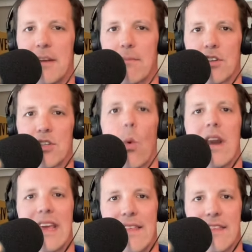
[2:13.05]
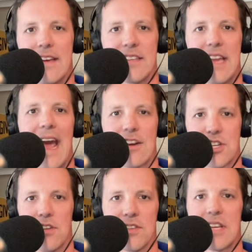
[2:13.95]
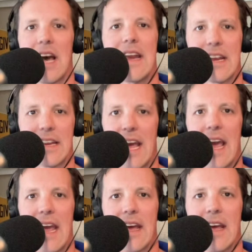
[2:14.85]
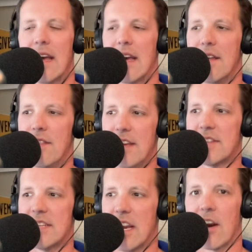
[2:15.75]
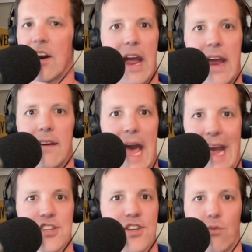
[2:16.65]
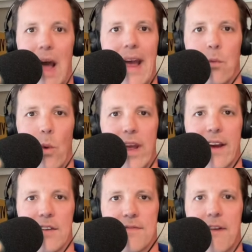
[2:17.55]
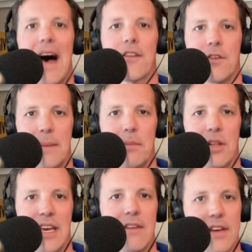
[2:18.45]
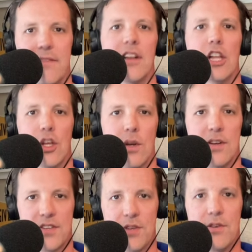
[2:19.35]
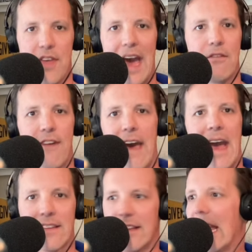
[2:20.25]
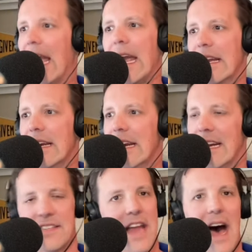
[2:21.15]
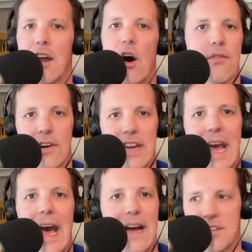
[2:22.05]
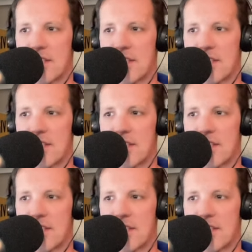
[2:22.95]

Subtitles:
I believe December 20th is National Signing Day this year. And actually, Ryan Wingo's father, I believe, even alluded to that fact that, hey, it's not over yet.